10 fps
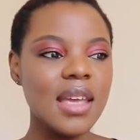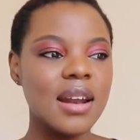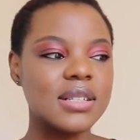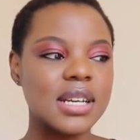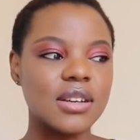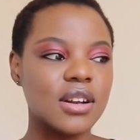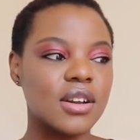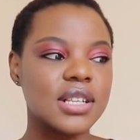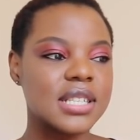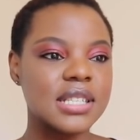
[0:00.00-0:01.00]
and I was like,
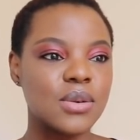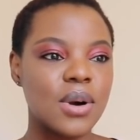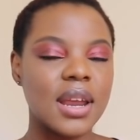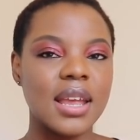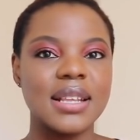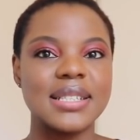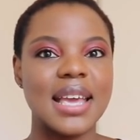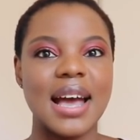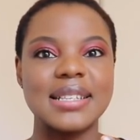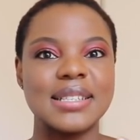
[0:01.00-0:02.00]
no, this isn't working, this
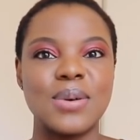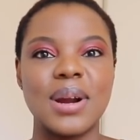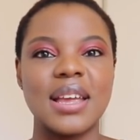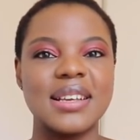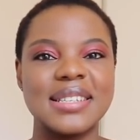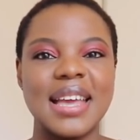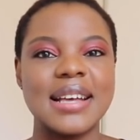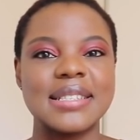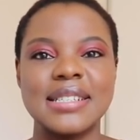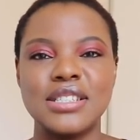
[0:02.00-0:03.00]
gas isn't working, because
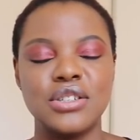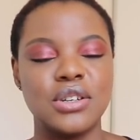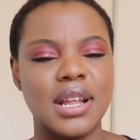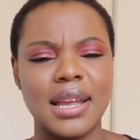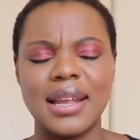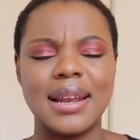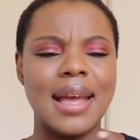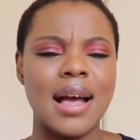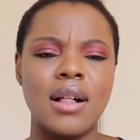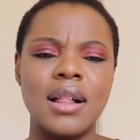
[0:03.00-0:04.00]
gas needs you to like
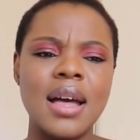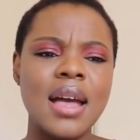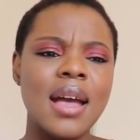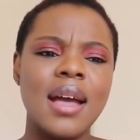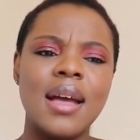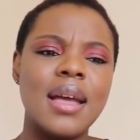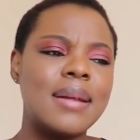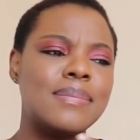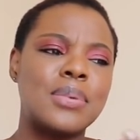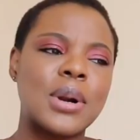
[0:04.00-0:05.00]
inhale
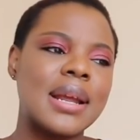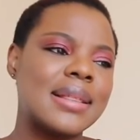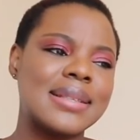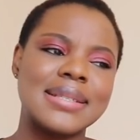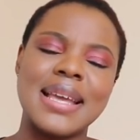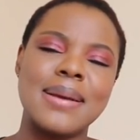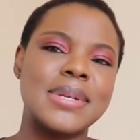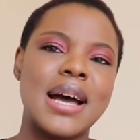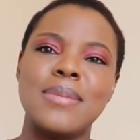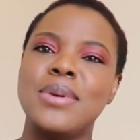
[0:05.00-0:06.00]
and breathe at the
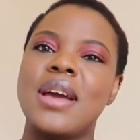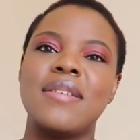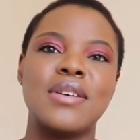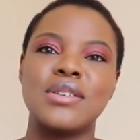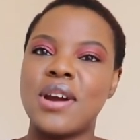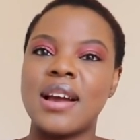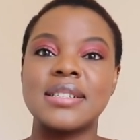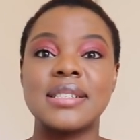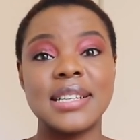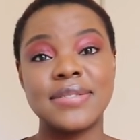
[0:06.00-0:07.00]
same time you're having
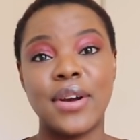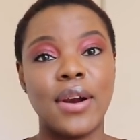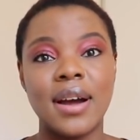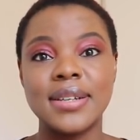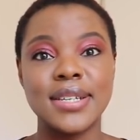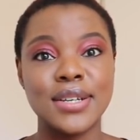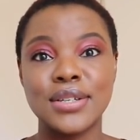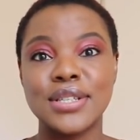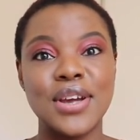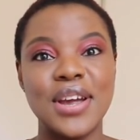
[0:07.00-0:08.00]
contractions. That was very hard to
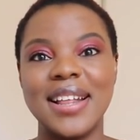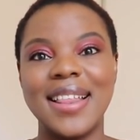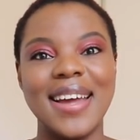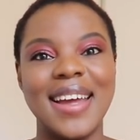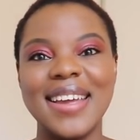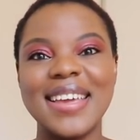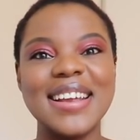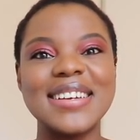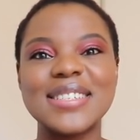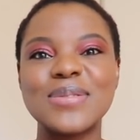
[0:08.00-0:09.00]
do, so like,
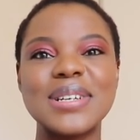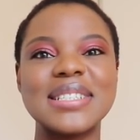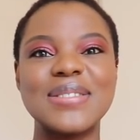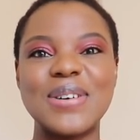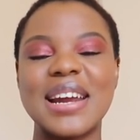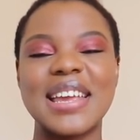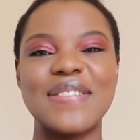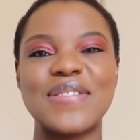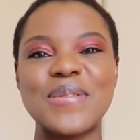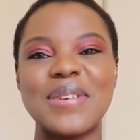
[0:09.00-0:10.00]
it just wasn't
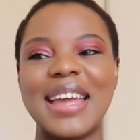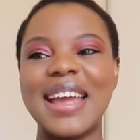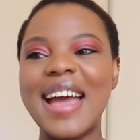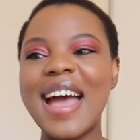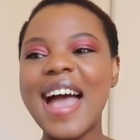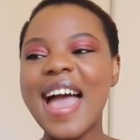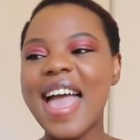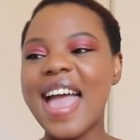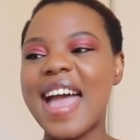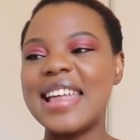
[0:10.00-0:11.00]
working for me.
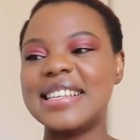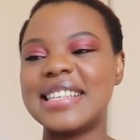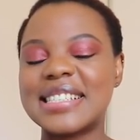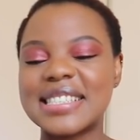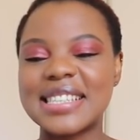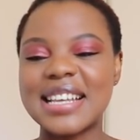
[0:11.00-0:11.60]
And this